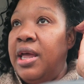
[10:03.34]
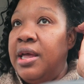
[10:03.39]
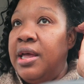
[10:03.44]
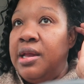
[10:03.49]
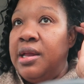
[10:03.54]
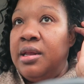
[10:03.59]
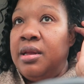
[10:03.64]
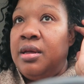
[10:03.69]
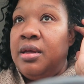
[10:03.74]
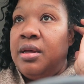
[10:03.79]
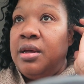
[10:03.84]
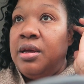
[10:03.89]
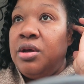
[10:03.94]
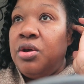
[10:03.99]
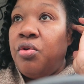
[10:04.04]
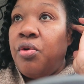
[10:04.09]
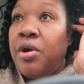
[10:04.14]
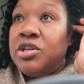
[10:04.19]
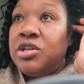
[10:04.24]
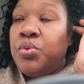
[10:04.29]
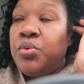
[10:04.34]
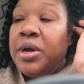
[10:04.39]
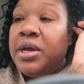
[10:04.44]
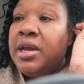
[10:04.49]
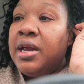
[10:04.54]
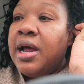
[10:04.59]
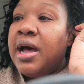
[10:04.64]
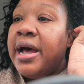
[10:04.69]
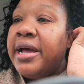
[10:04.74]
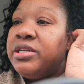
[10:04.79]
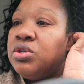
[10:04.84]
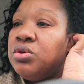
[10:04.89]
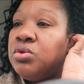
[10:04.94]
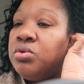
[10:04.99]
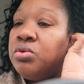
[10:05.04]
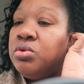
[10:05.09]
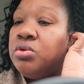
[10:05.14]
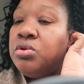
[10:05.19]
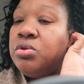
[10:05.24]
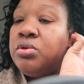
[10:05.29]
and graduated high
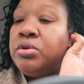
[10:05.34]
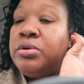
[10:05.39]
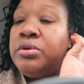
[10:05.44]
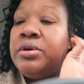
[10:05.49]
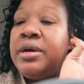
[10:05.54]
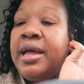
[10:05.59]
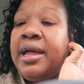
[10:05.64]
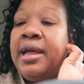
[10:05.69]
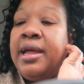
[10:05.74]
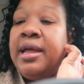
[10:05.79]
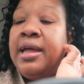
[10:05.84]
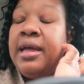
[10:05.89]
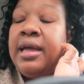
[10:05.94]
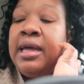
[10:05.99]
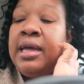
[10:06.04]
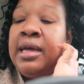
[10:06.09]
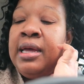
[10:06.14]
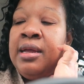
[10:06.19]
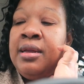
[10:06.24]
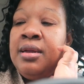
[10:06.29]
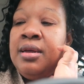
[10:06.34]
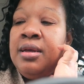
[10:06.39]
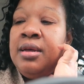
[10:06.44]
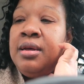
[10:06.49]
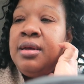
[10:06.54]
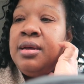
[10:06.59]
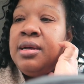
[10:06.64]
school and